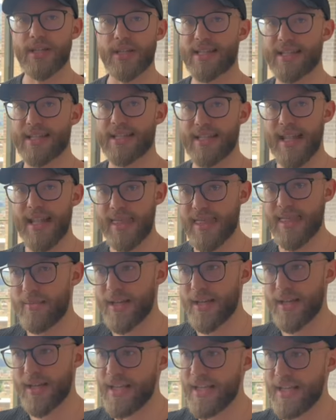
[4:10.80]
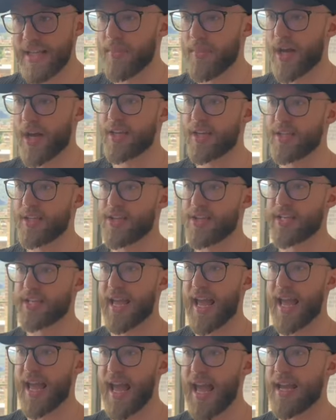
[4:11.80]
send them an email and just say,
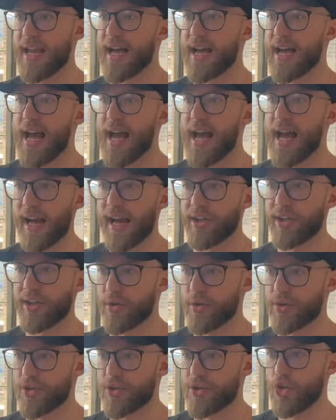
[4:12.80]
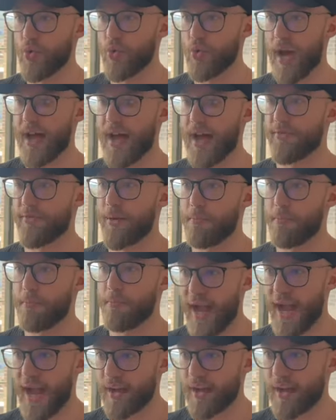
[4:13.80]
hey, I noticed you have bad